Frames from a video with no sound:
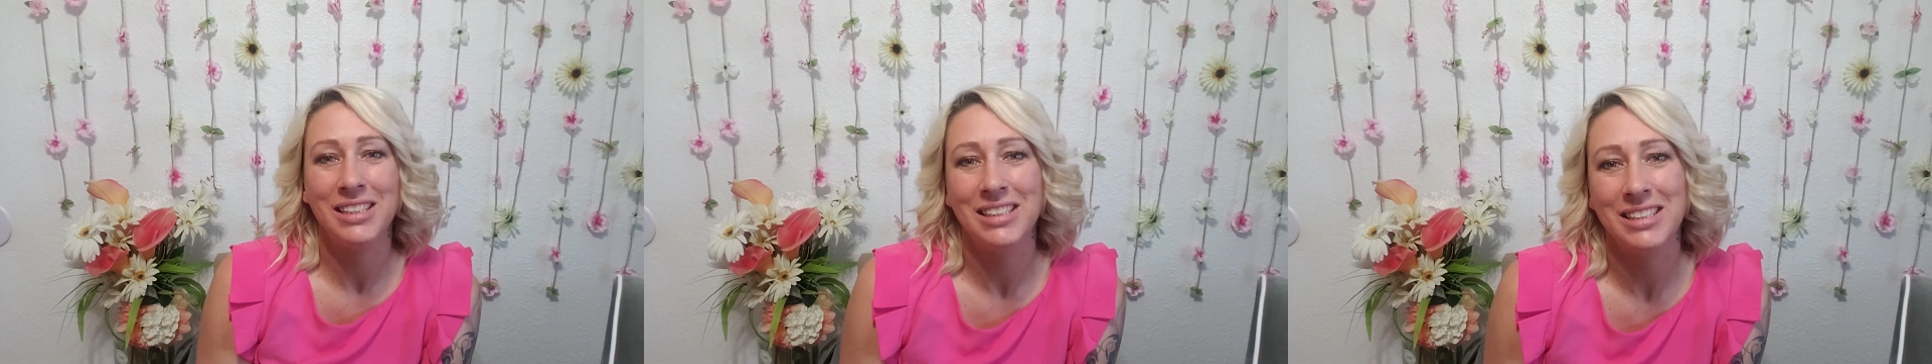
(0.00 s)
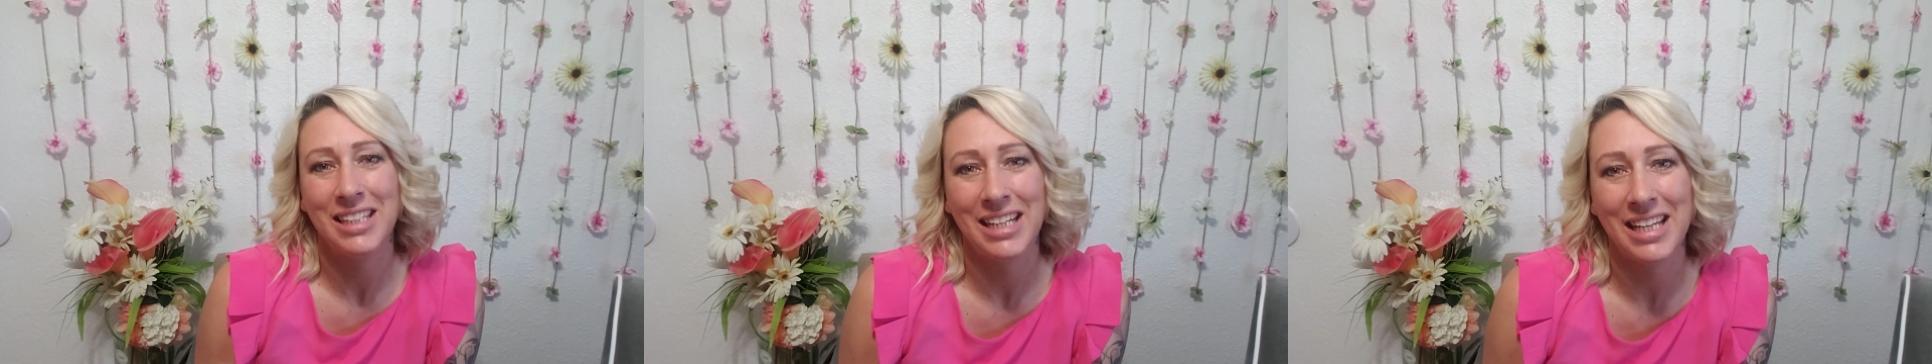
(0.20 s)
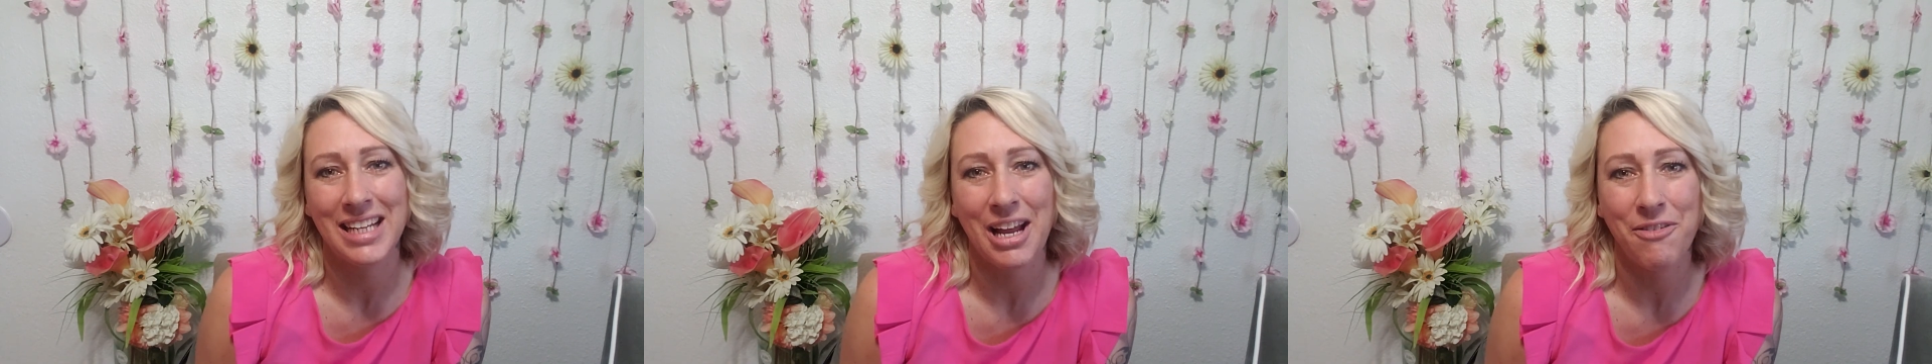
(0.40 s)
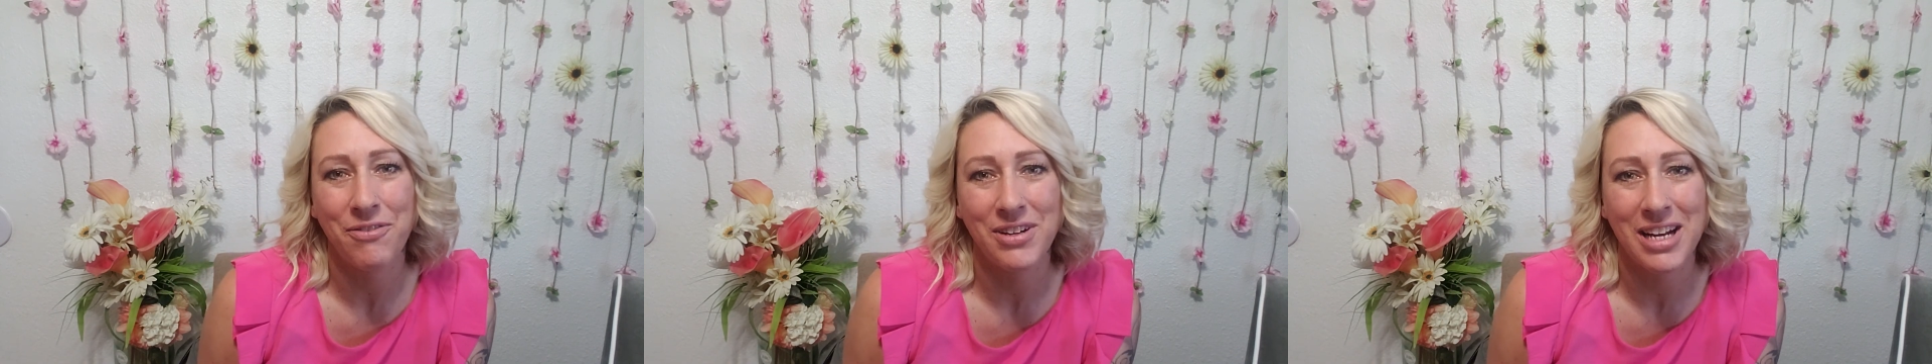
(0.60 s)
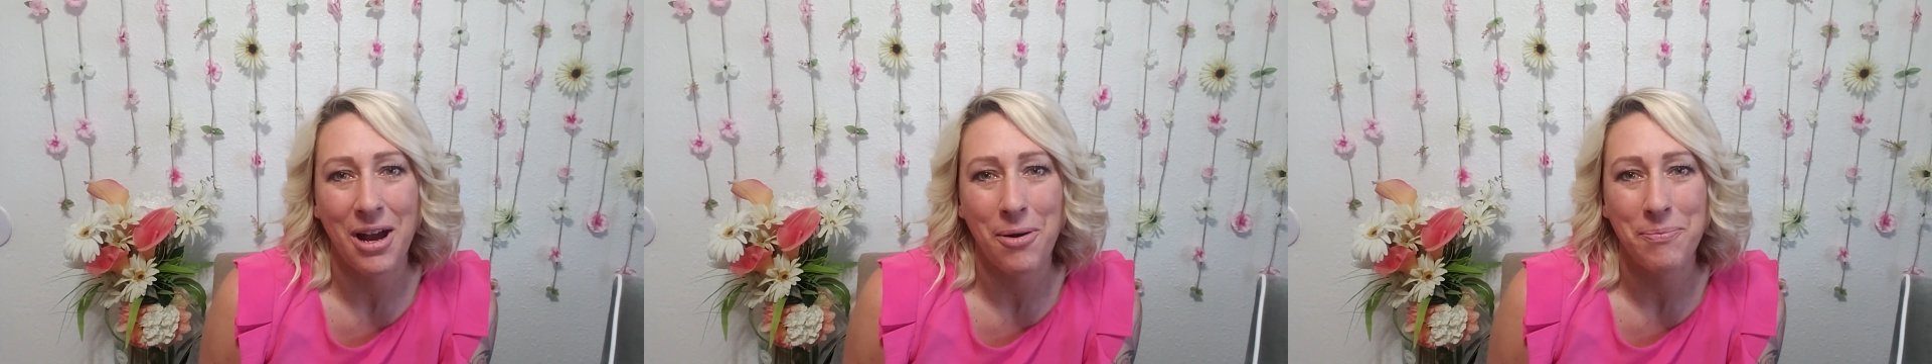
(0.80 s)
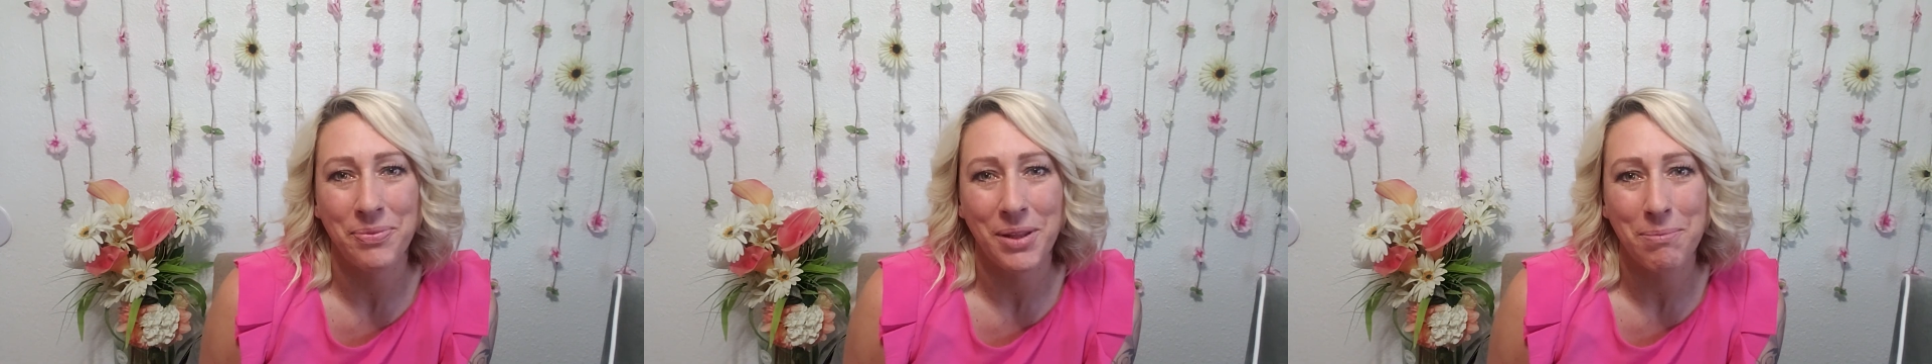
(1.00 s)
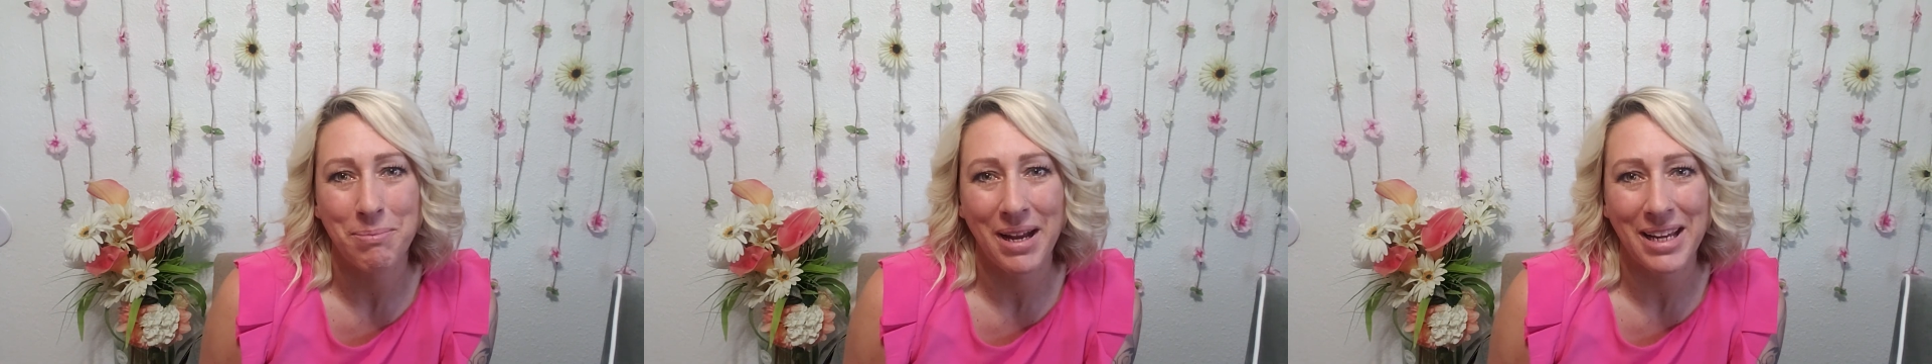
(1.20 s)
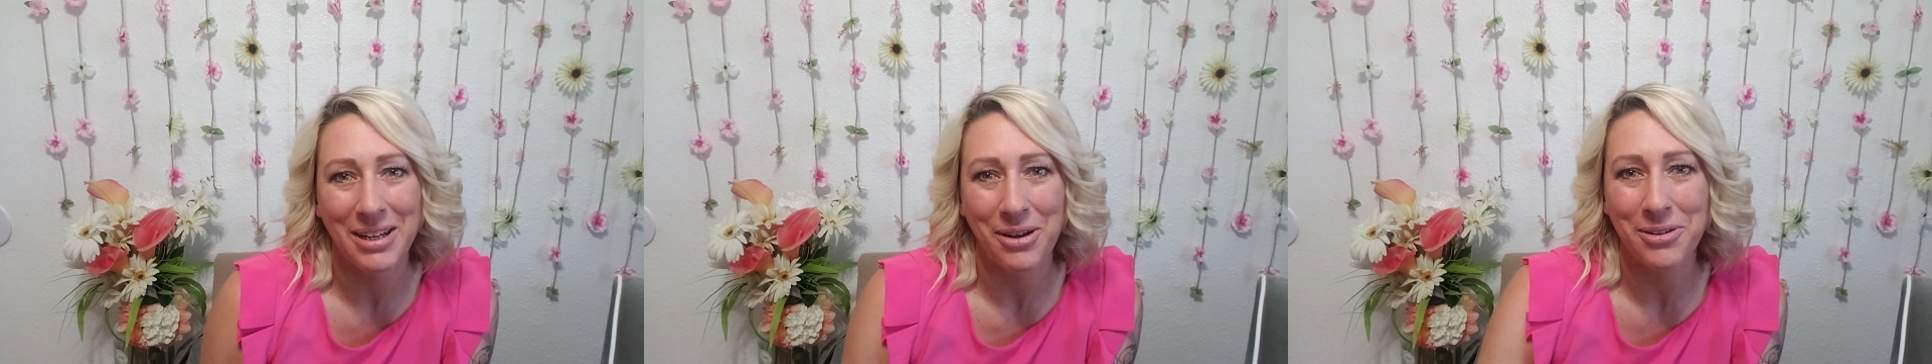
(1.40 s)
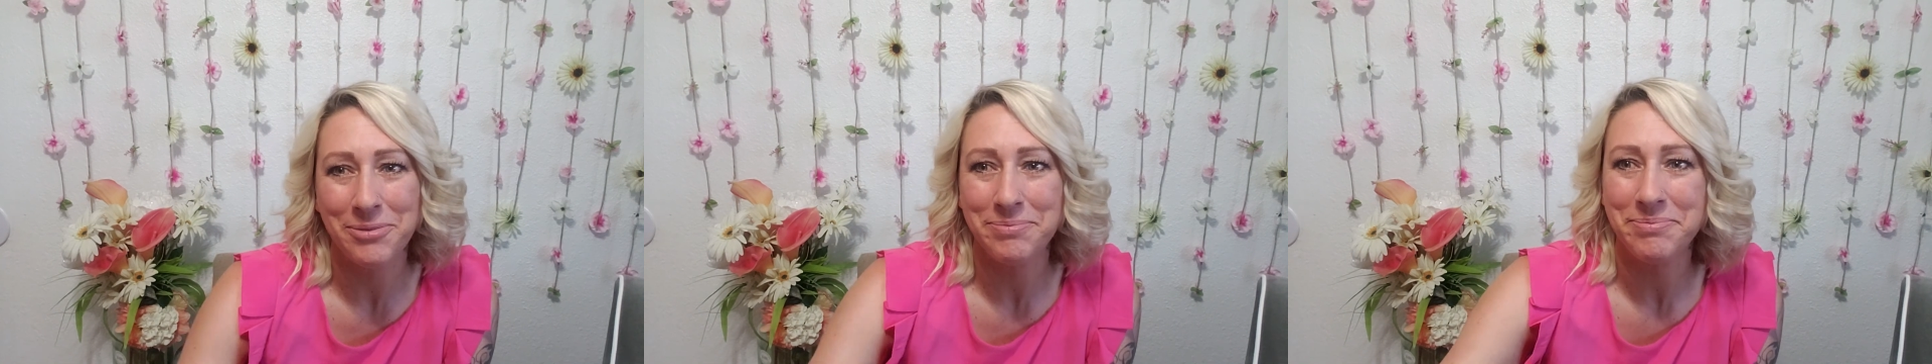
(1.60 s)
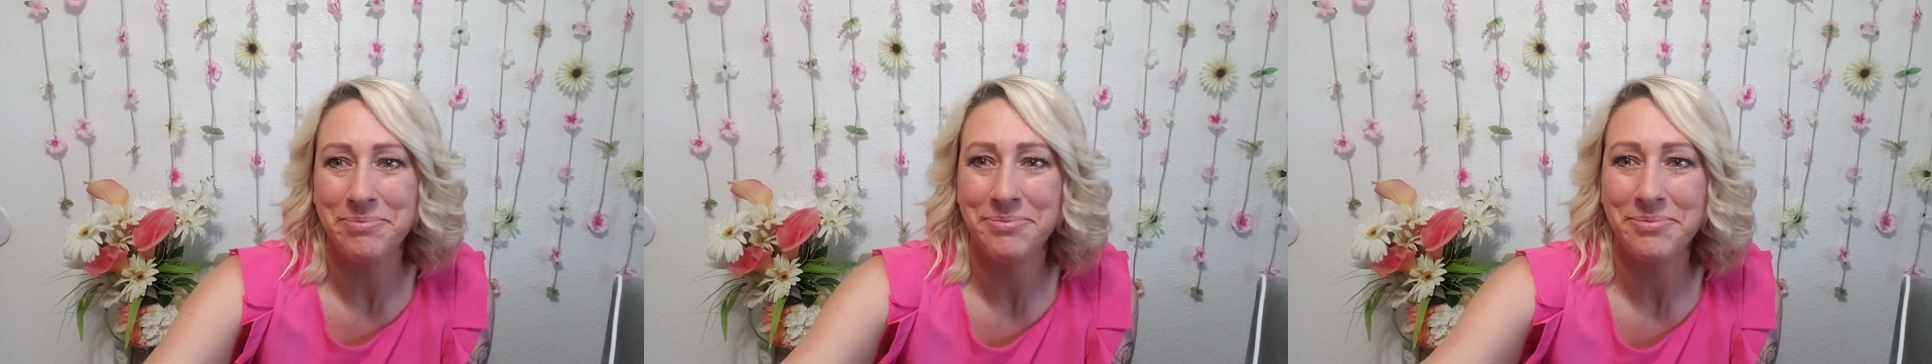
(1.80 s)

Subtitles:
Checking out for now. Bye, y'all.